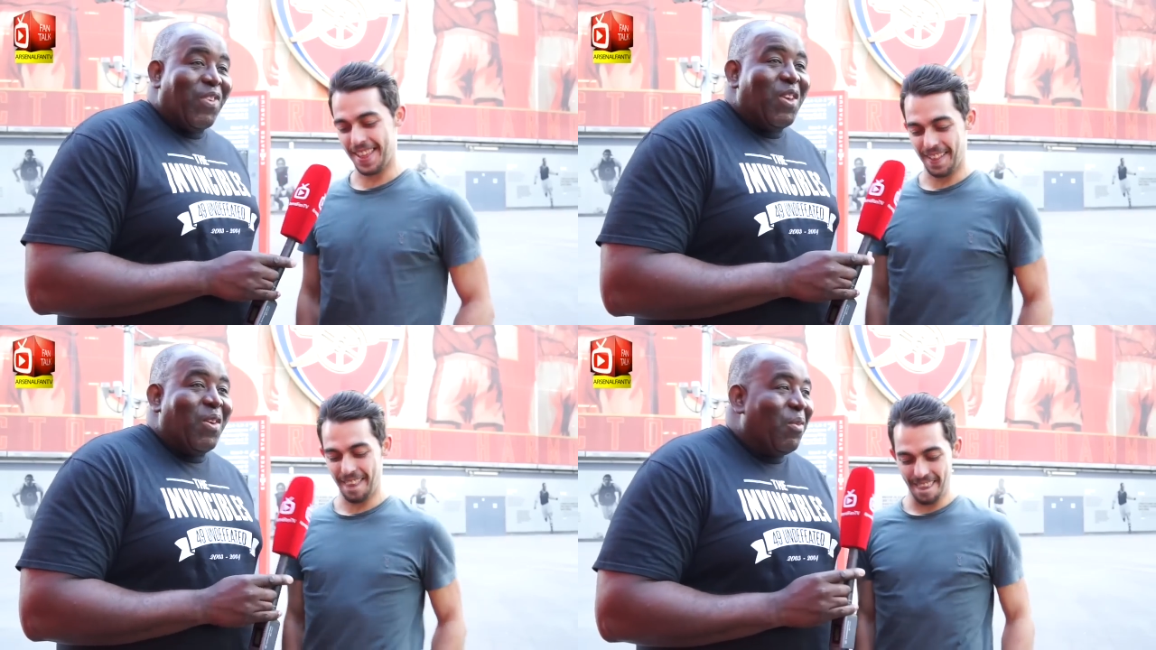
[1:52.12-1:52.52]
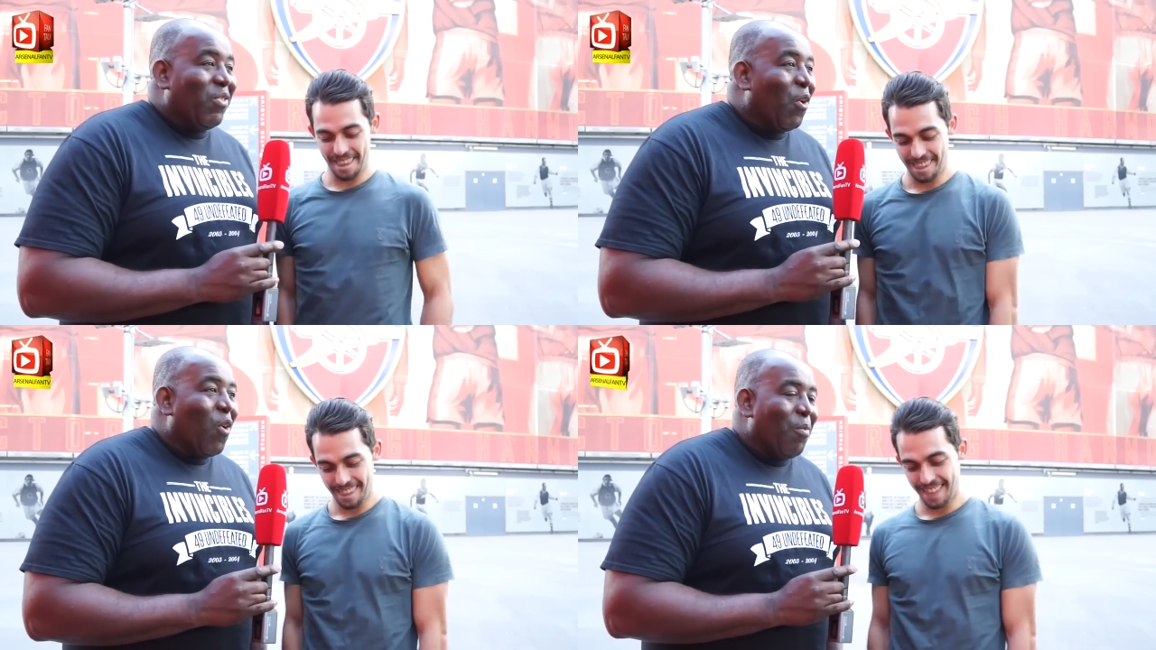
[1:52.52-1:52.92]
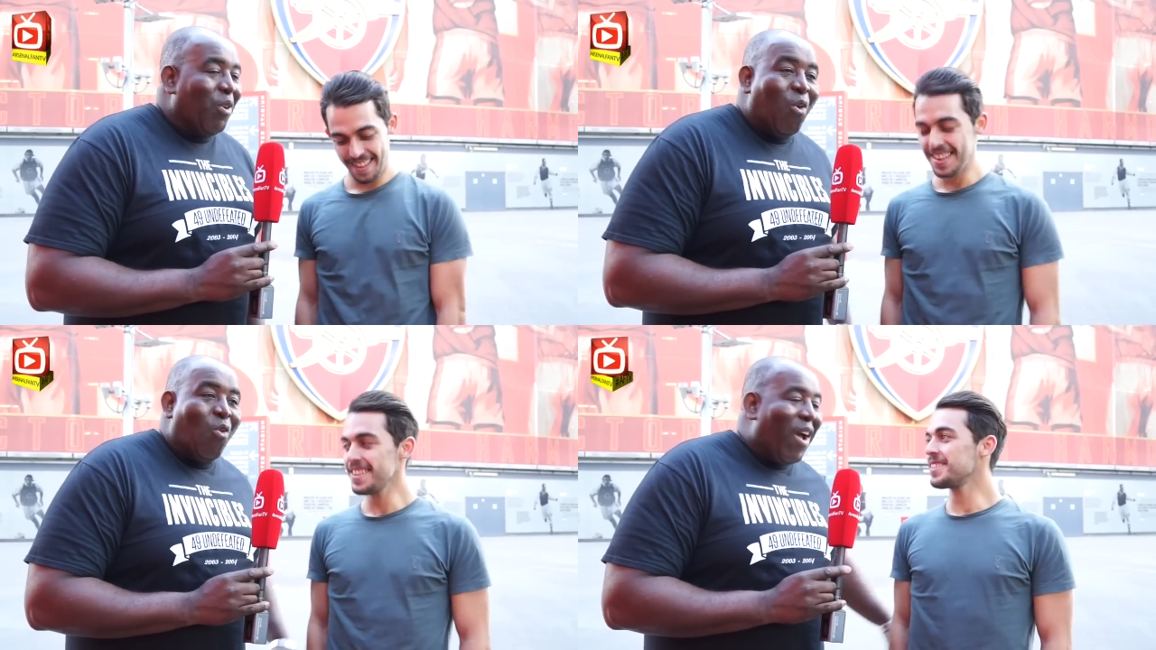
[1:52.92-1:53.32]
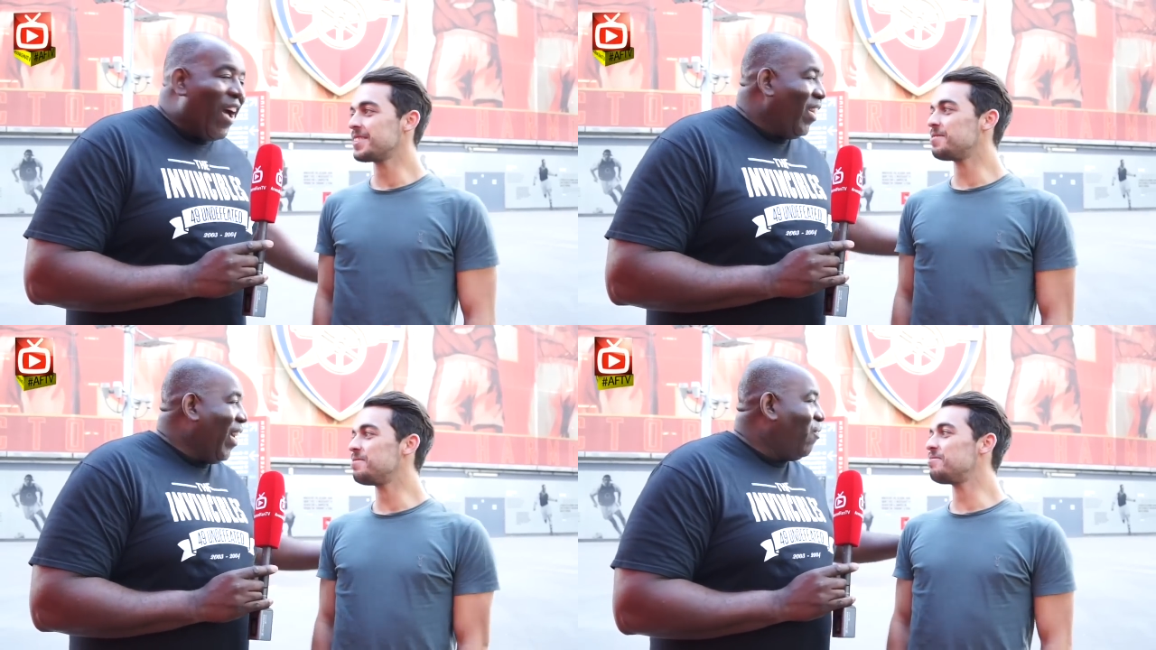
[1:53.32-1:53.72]
Speaker 1: for you. It was horrible all
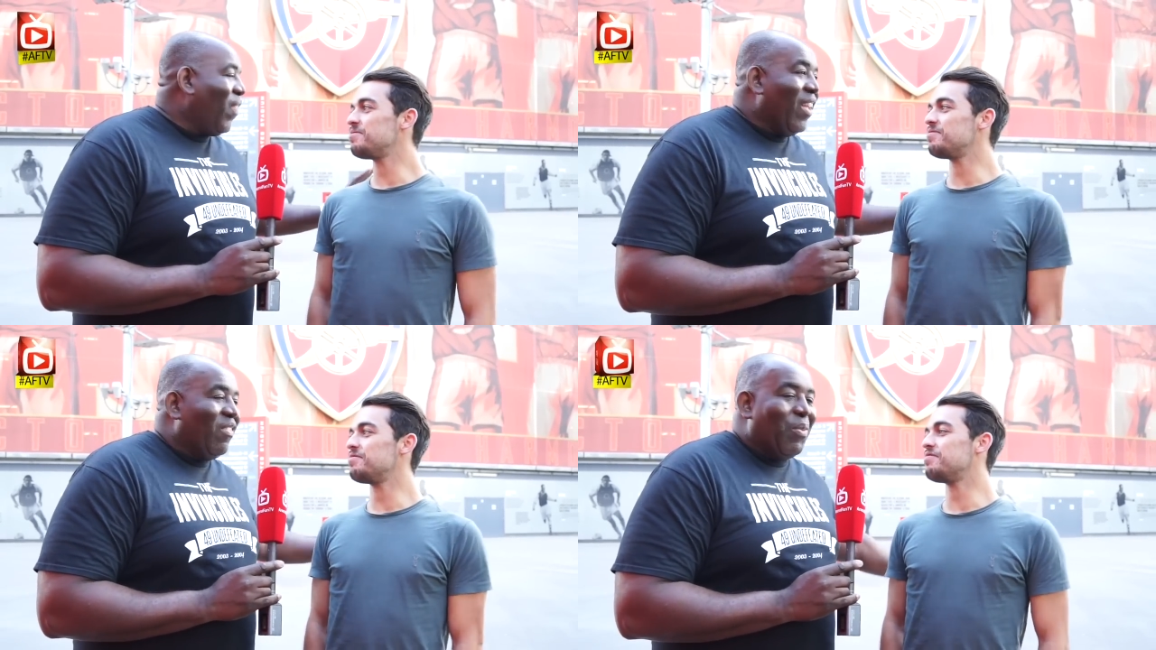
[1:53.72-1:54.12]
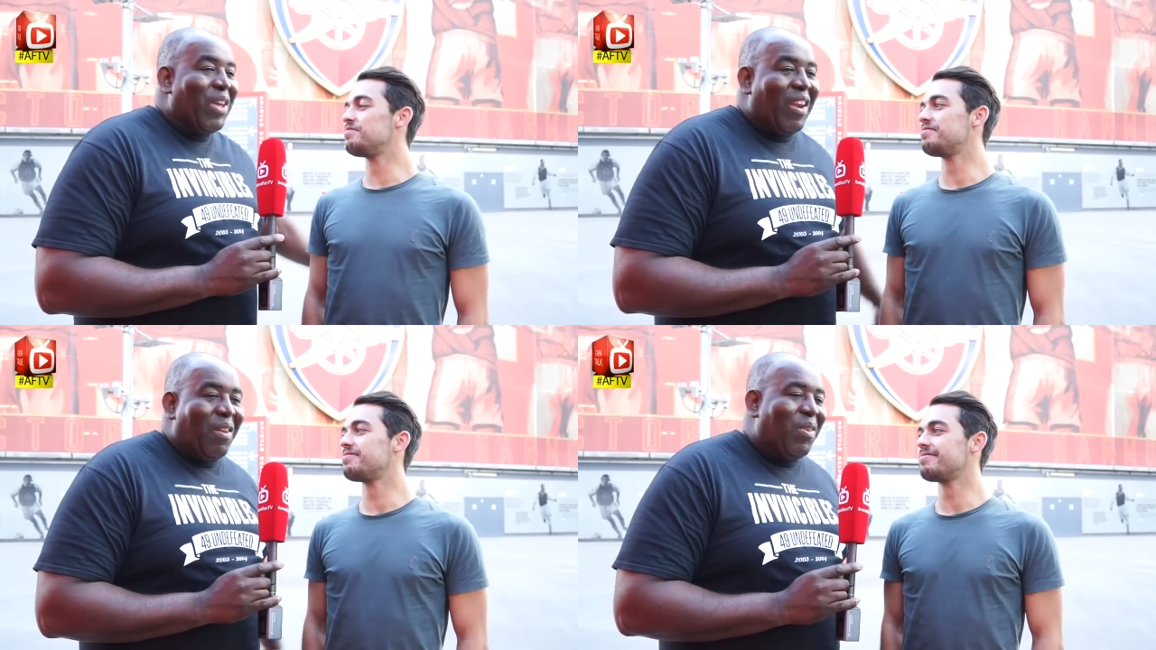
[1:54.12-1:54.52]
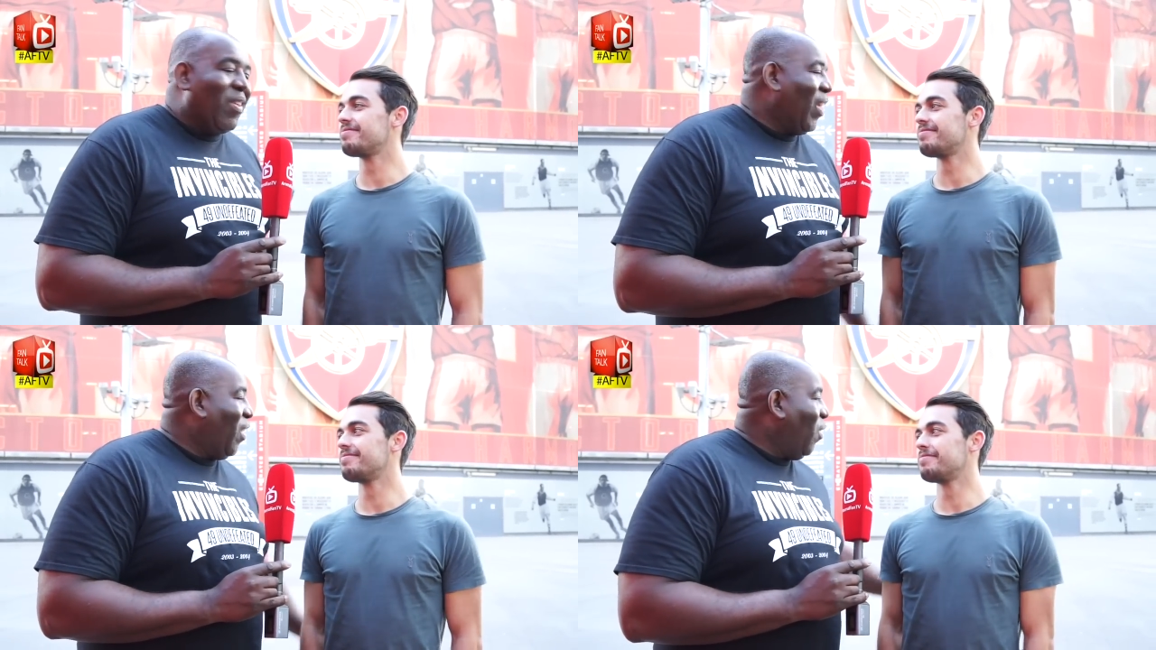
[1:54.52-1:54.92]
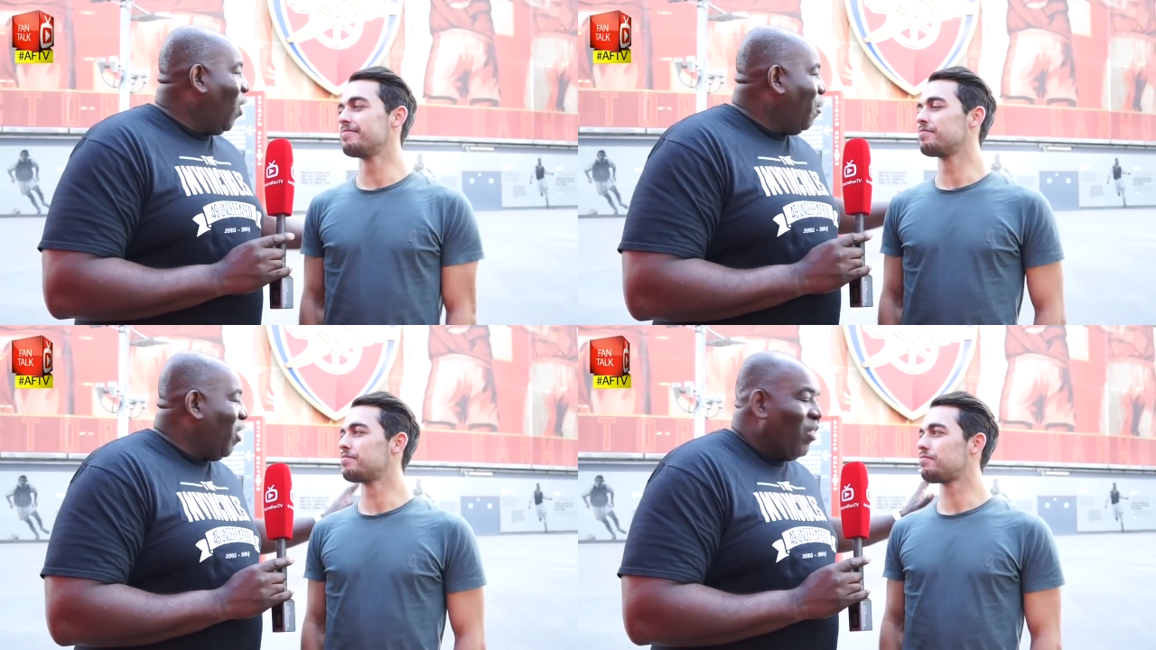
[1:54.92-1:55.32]
round. Our fans. We had a we had a
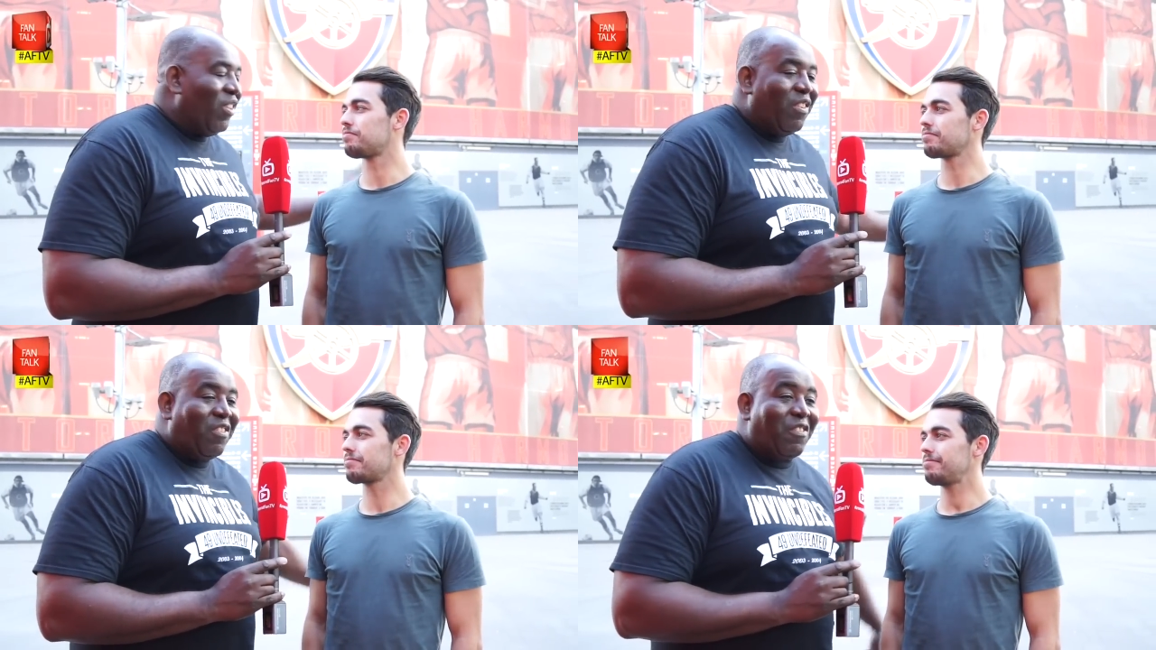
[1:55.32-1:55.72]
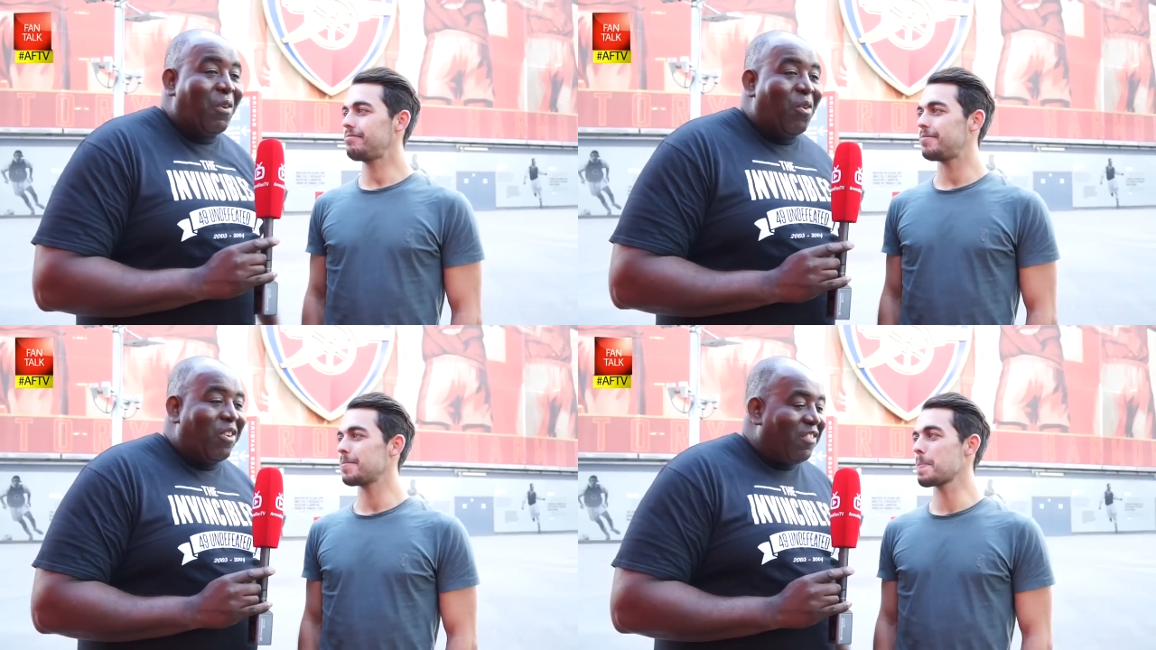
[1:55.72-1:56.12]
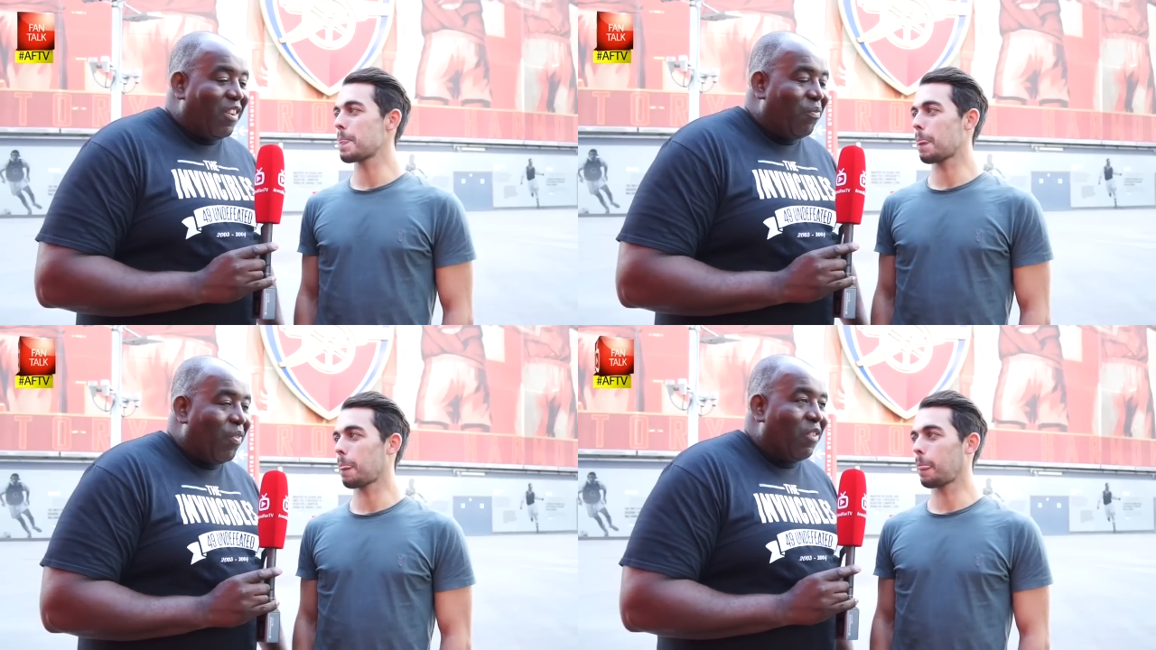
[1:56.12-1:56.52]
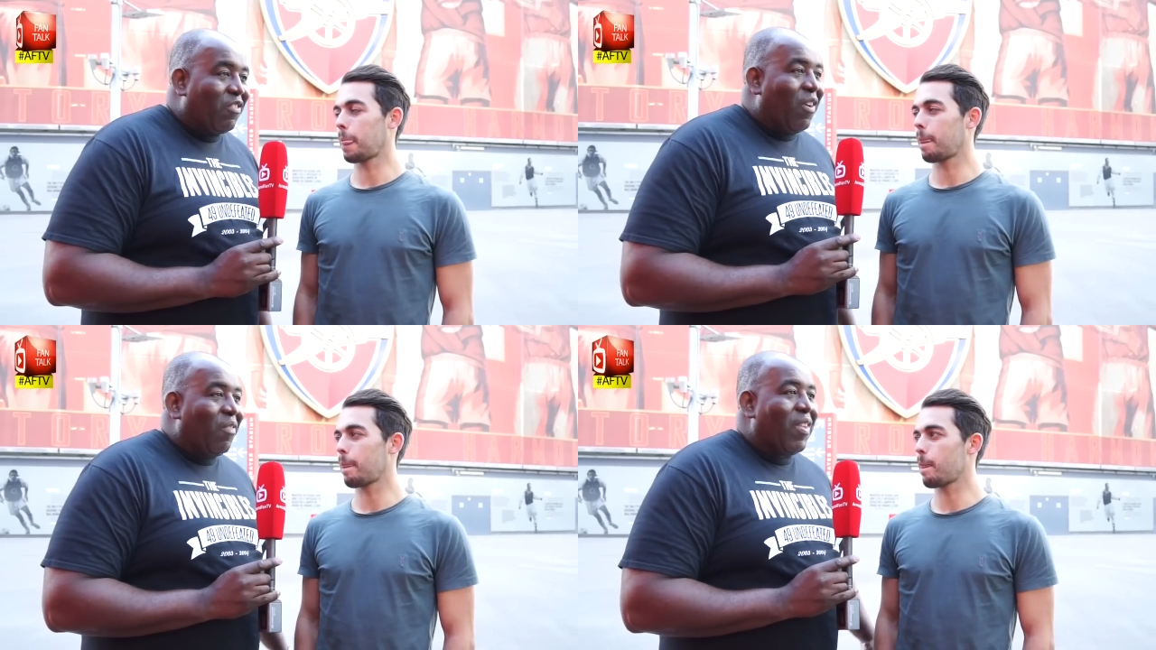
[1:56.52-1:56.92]
nightmare. You, you slaughtered us in the first
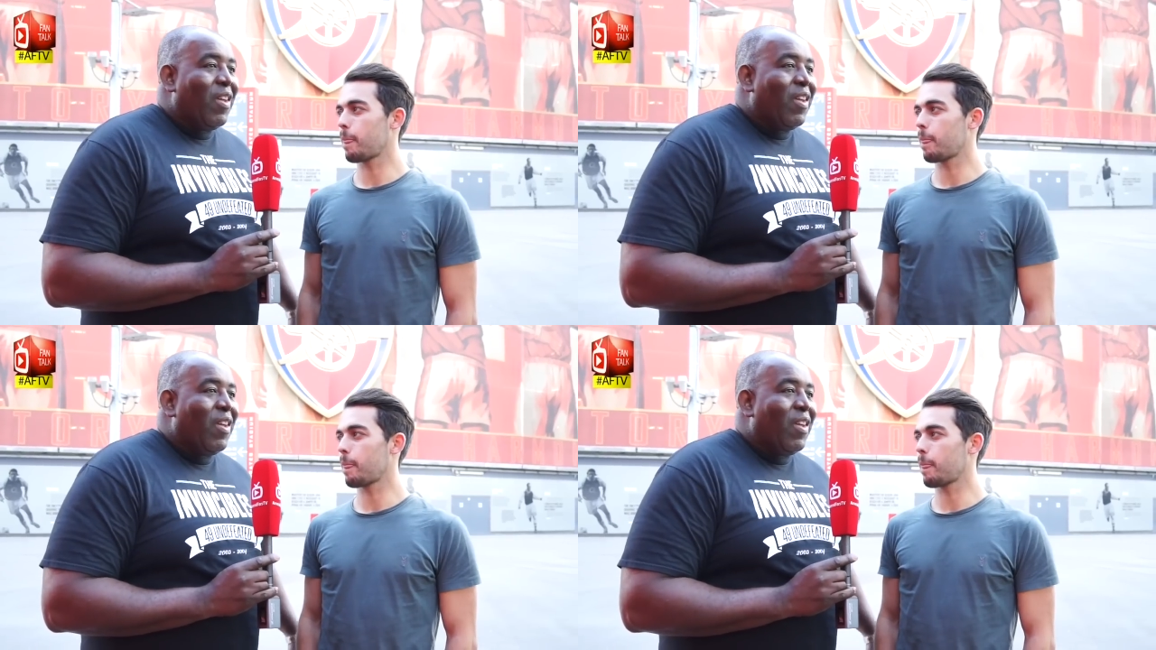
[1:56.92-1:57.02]
half.